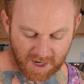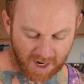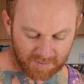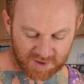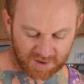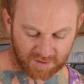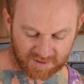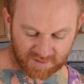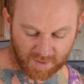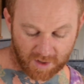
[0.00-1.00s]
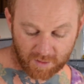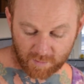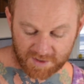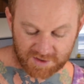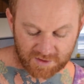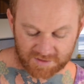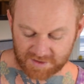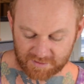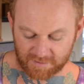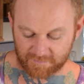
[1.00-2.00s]
I'm sure, as well. We choose to
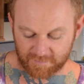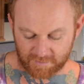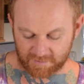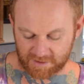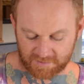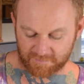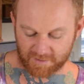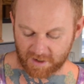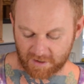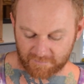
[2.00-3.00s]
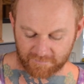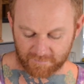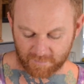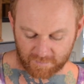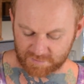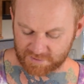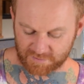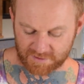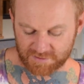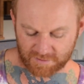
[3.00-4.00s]
do
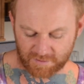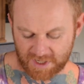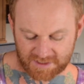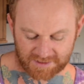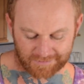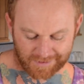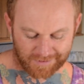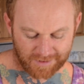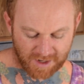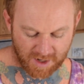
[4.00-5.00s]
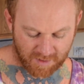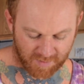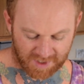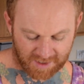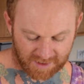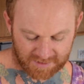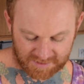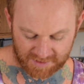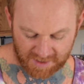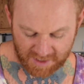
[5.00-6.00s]
the pseudo casing layer
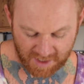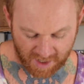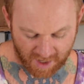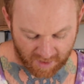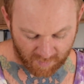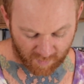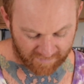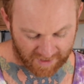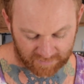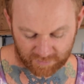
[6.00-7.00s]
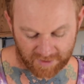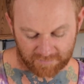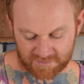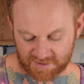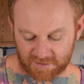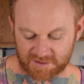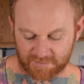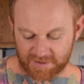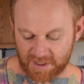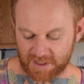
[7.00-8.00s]
because we've had great results
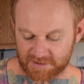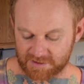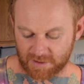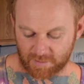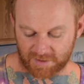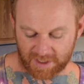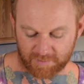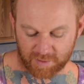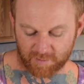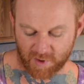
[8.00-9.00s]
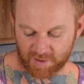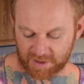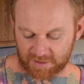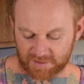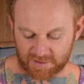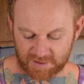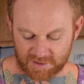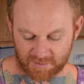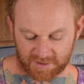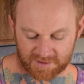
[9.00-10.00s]
with it, and so we like promoting
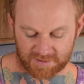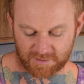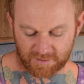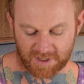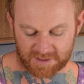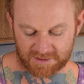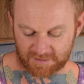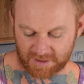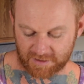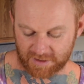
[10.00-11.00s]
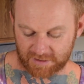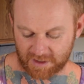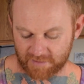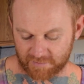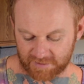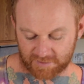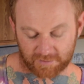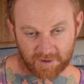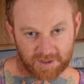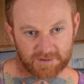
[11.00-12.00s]
doing the pseudo casing layer and covering the
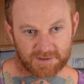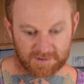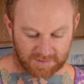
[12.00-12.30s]
grains.